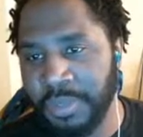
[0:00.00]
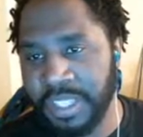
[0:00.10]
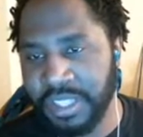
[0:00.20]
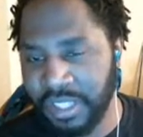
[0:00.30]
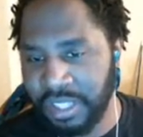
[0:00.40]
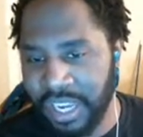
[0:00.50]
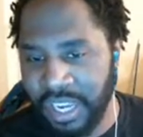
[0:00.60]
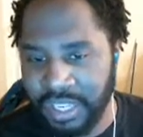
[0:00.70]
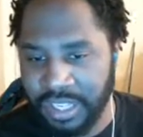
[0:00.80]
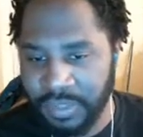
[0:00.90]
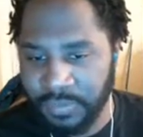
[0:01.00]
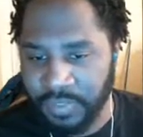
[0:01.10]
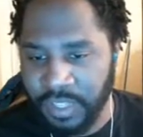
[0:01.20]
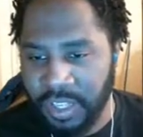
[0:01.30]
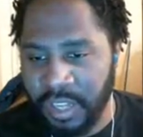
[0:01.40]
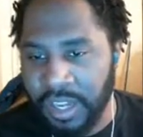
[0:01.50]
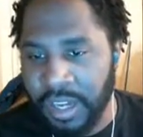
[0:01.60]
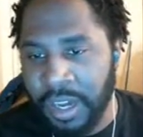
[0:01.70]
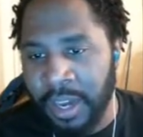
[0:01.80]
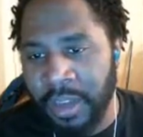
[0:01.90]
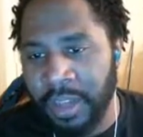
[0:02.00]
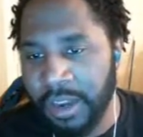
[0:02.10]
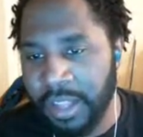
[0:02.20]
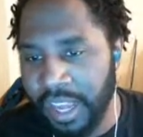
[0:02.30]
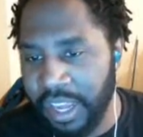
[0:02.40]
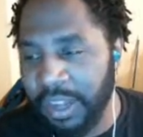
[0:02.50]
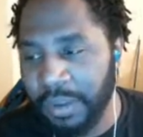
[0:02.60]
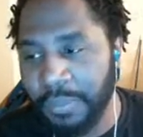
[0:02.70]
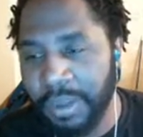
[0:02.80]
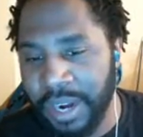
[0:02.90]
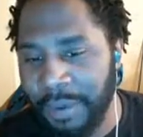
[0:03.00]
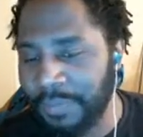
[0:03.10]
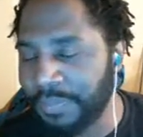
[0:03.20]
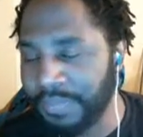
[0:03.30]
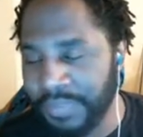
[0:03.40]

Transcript: special attacks. Okay, but I'm,